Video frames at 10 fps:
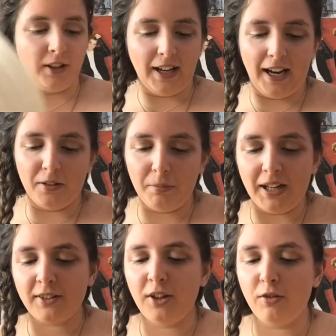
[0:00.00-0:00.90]
So you had
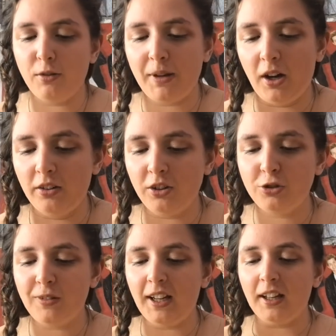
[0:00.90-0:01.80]
Max, who they met on the
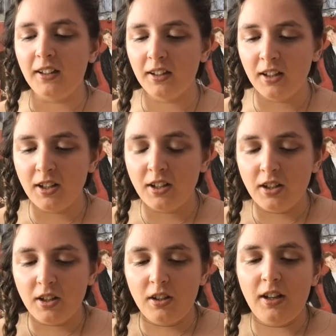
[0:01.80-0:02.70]
train,
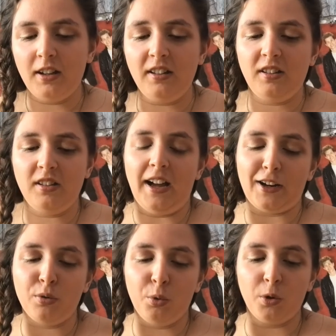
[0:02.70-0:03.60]
and
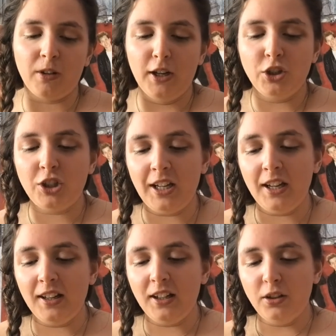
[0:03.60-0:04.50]
I quote,
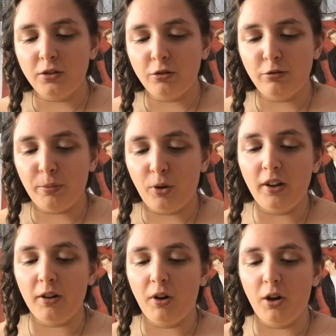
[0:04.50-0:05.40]
Jay, a little
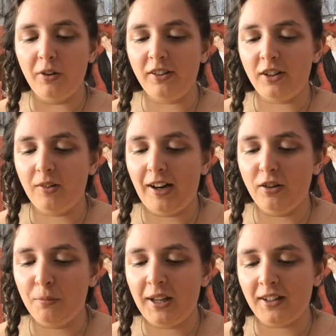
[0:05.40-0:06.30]
goofball who always knew
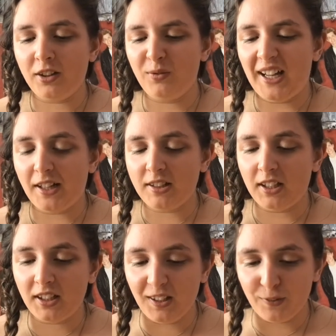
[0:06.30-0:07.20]
how to make them laugh
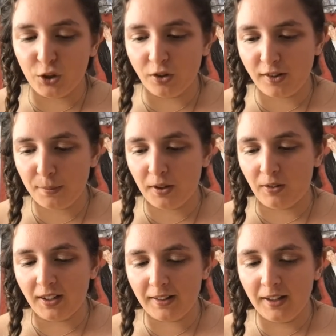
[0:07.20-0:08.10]
and keep a good
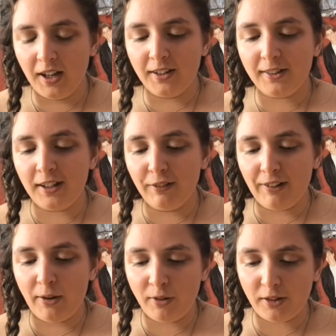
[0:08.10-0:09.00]
spirit.
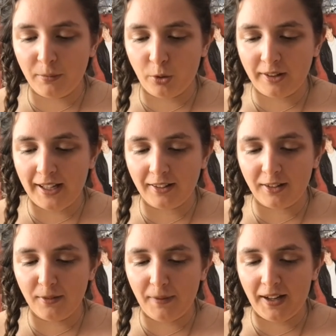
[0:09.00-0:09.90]
Siva was the most
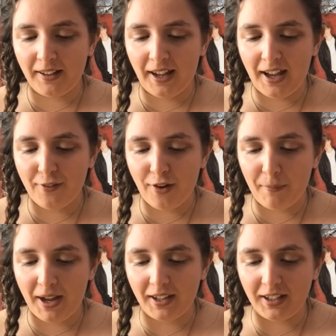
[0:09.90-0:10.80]
handsome man I
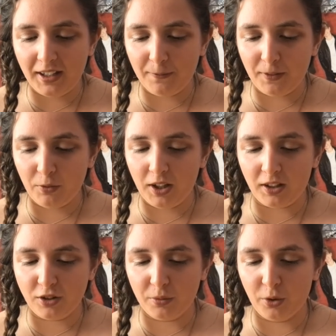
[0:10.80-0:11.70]
ever met. He had been
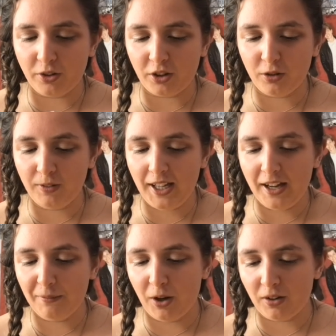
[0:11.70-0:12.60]
working towards a career
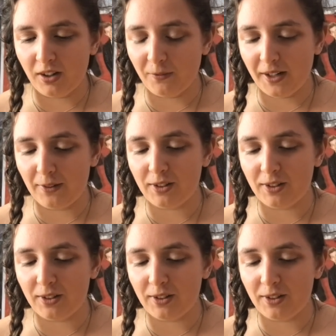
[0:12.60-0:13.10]
in modelling, but